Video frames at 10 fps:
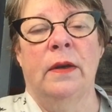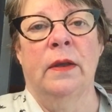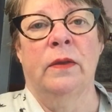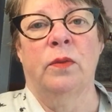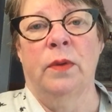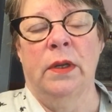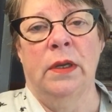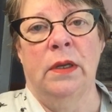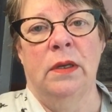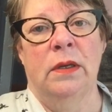is
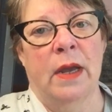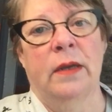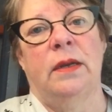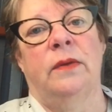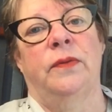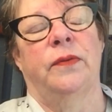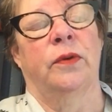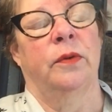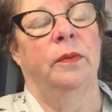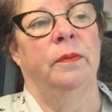really negative
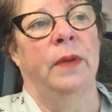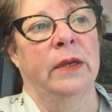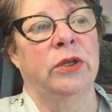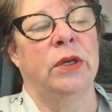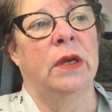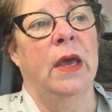for Benji.